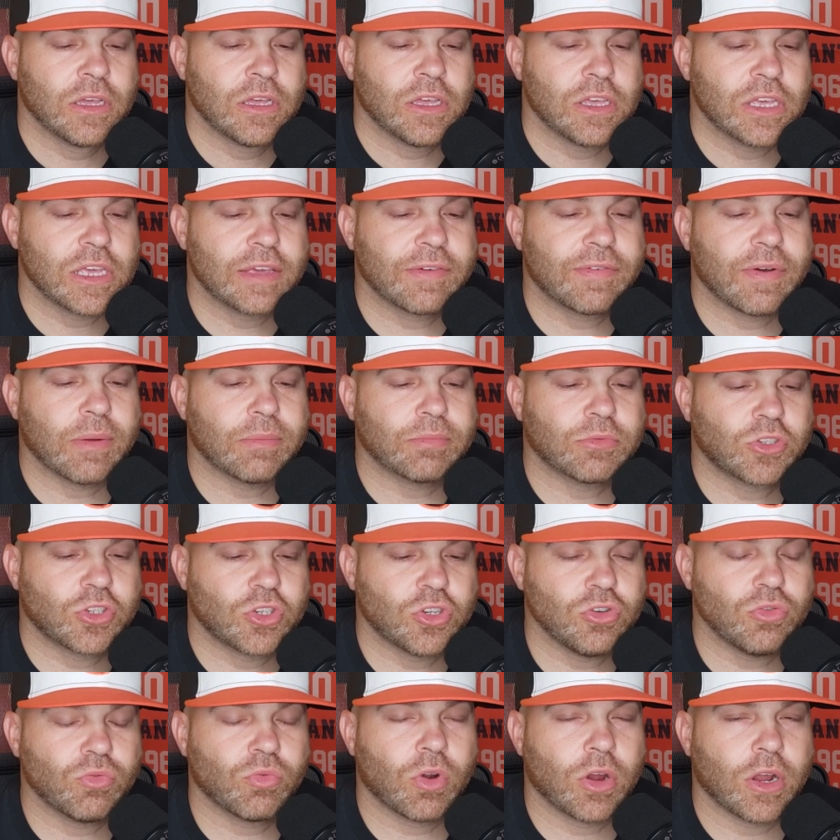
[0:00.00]
You give up
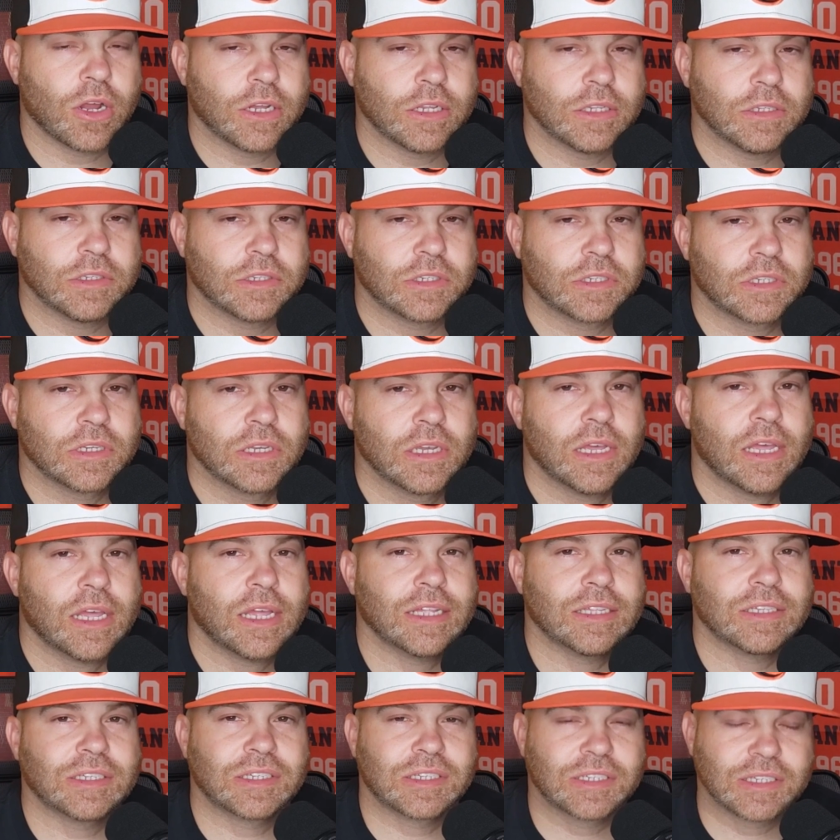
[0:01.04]
2 runs
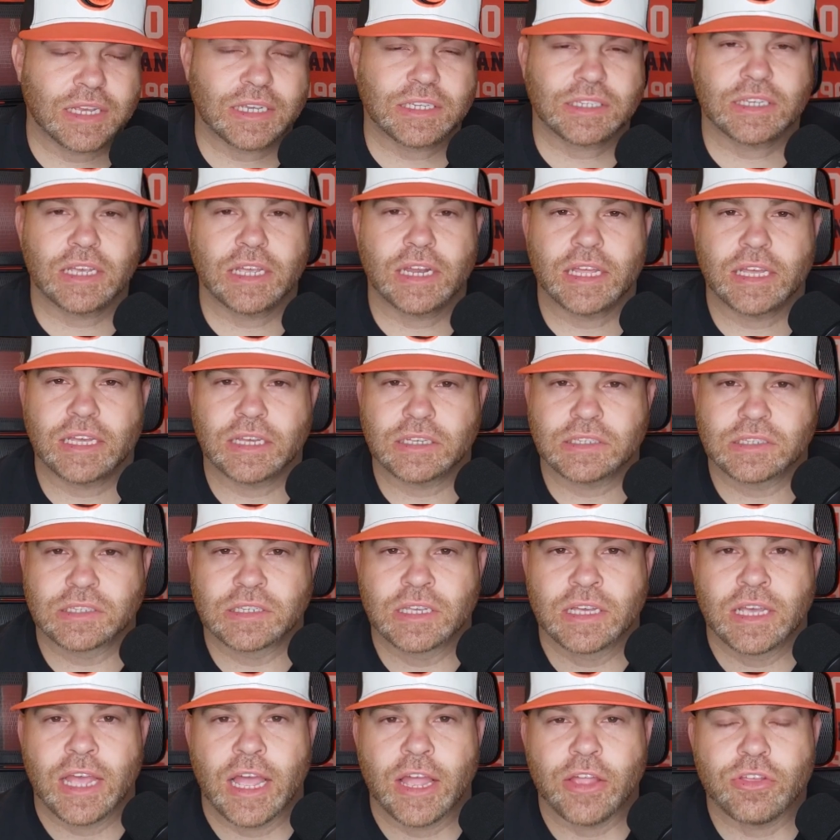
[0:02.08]
in 6 innings,
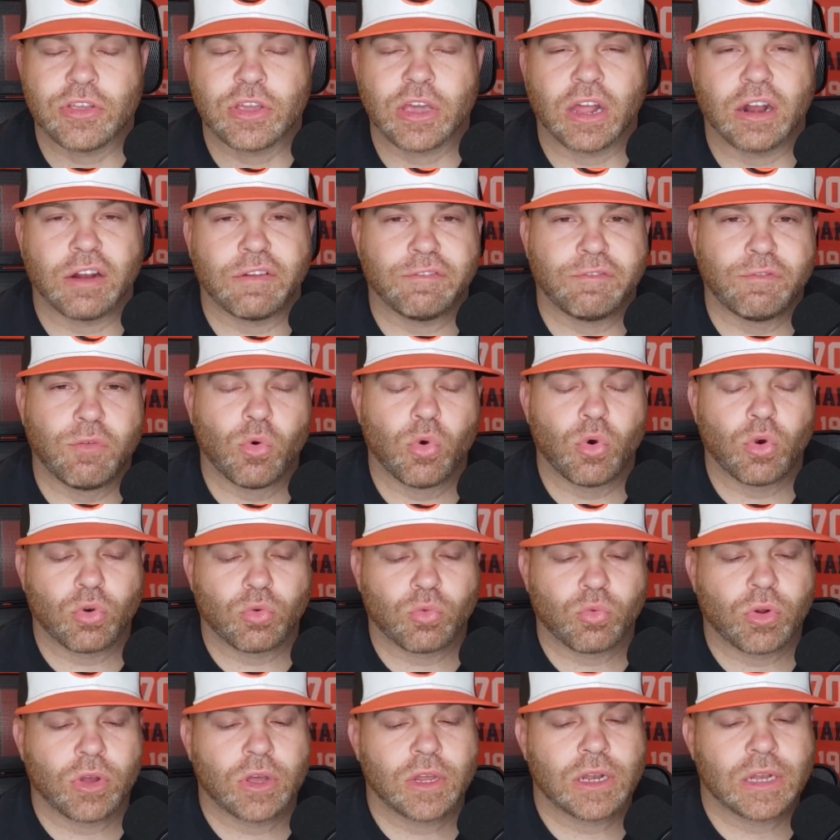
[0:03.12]
and you got a
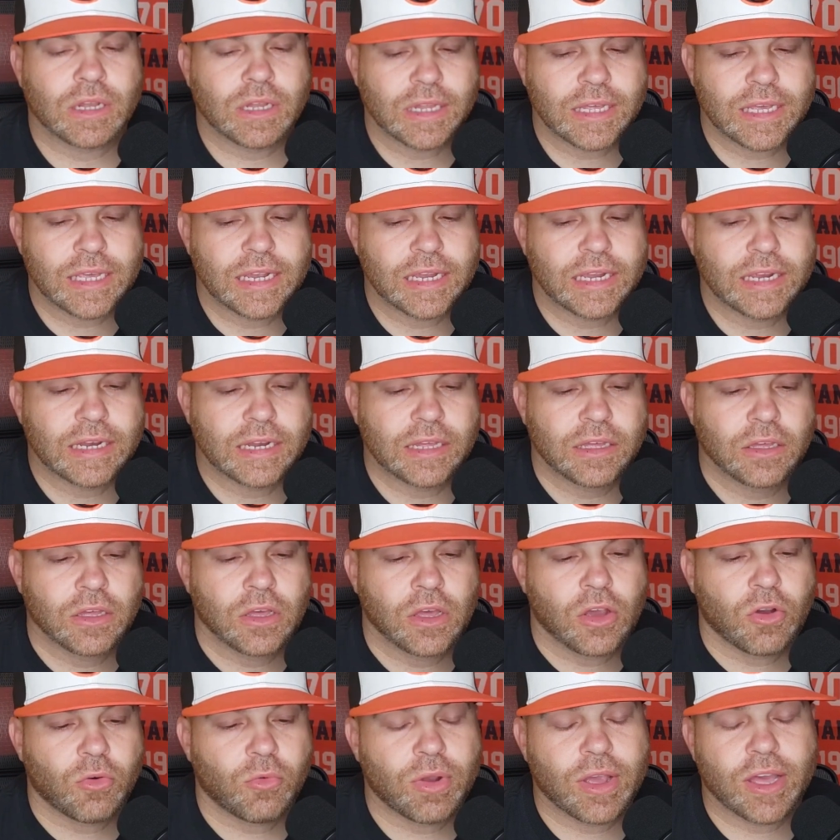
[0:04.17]
4-run lead
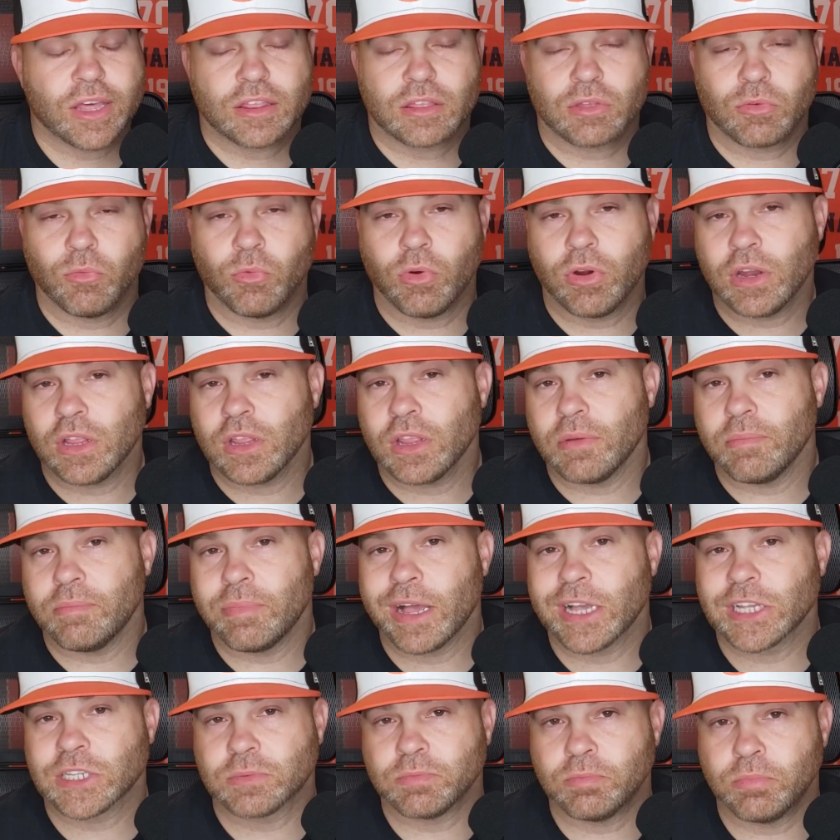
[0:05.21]
with one of the
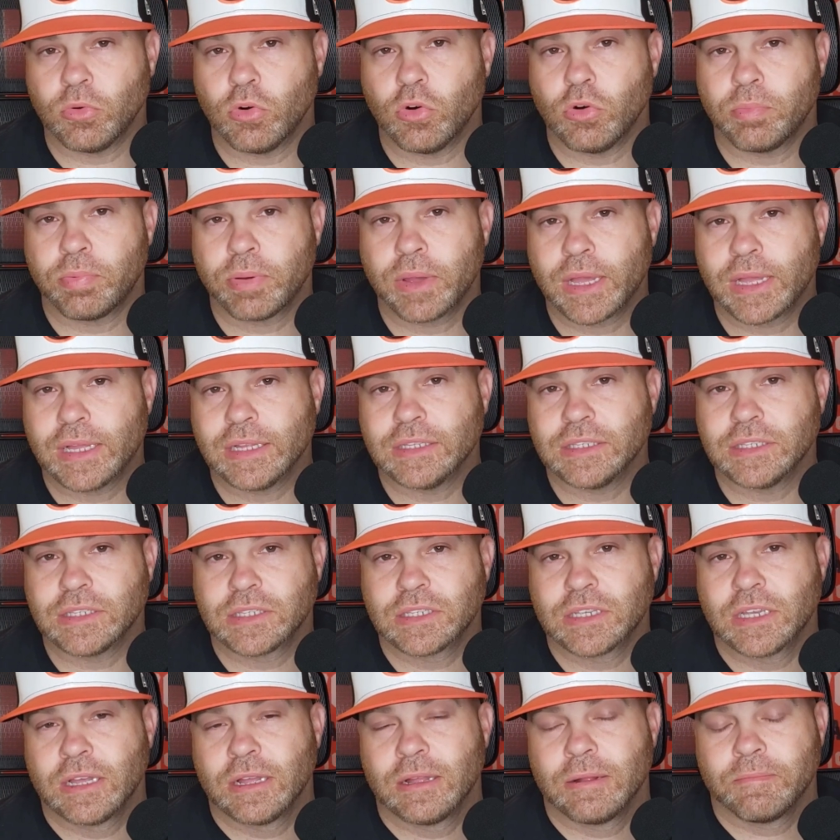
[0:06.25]
best
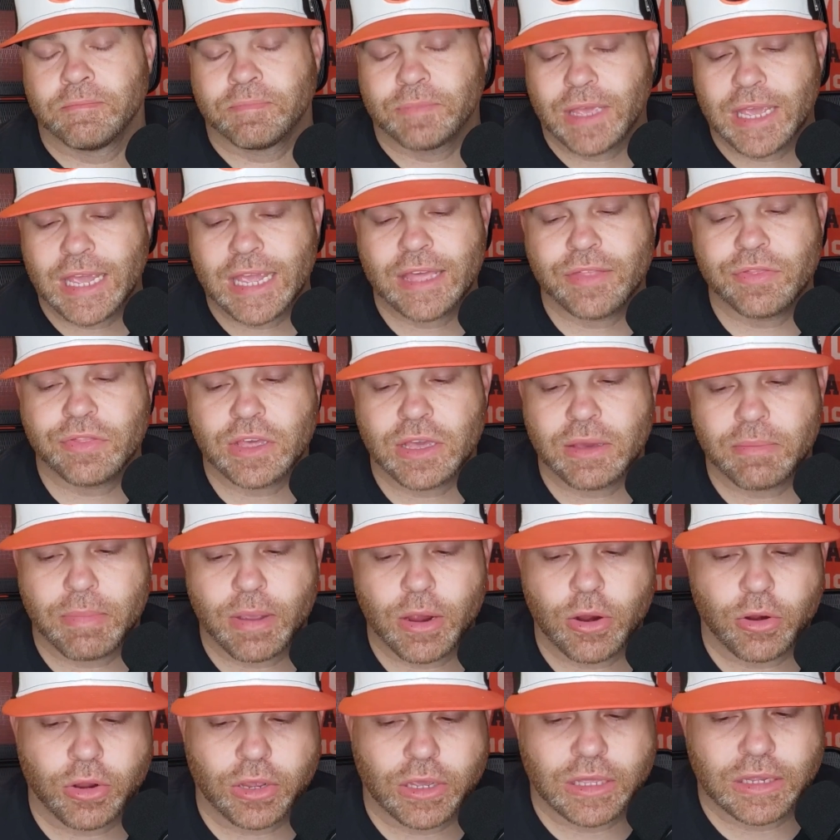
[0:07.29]
bullpens in the
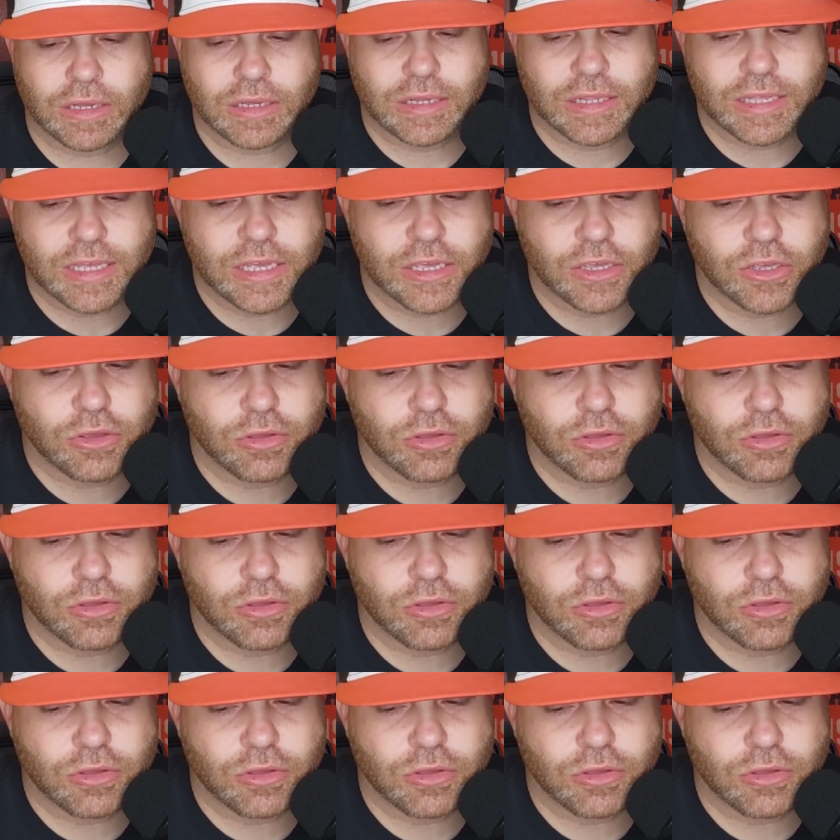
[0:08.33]
American League.